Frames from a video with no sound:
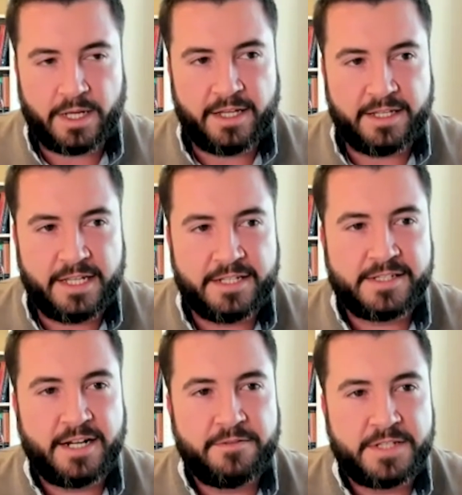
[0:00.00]
to,
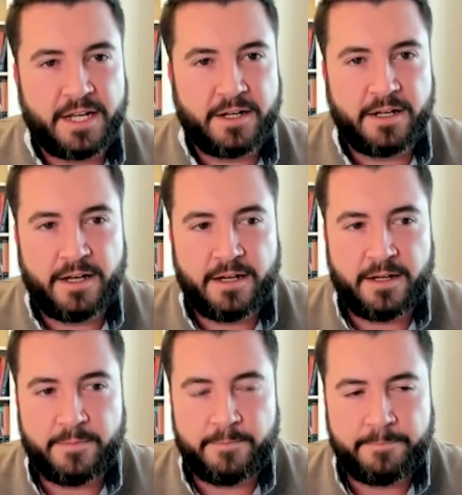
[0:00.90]
instead of saying,
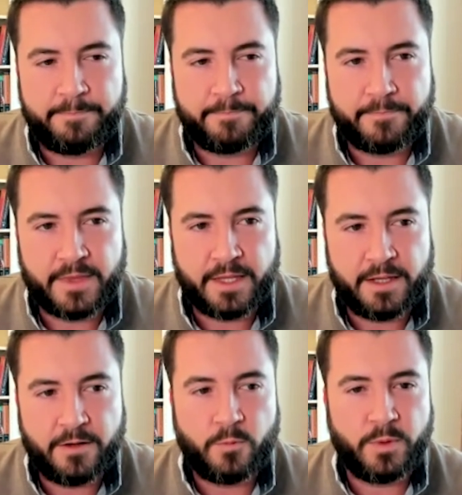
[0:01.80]
um,
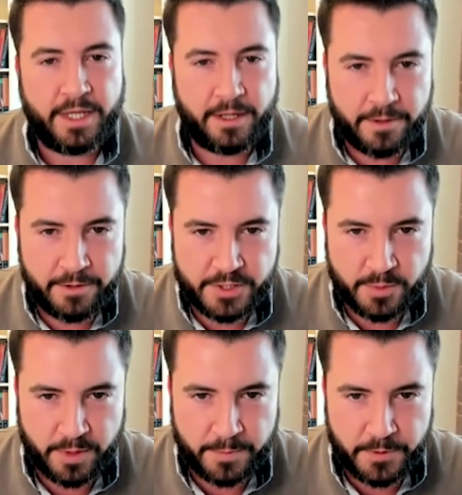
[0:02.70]
we hear you,
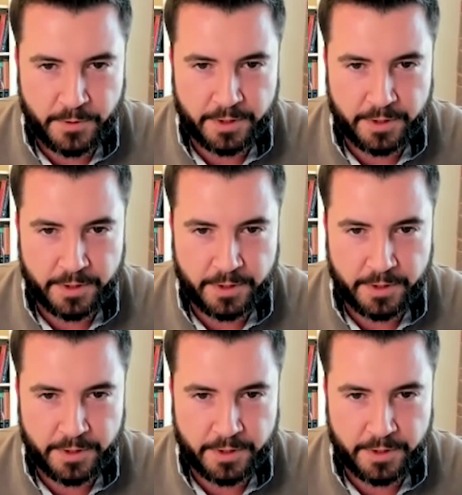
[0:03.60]
Supreme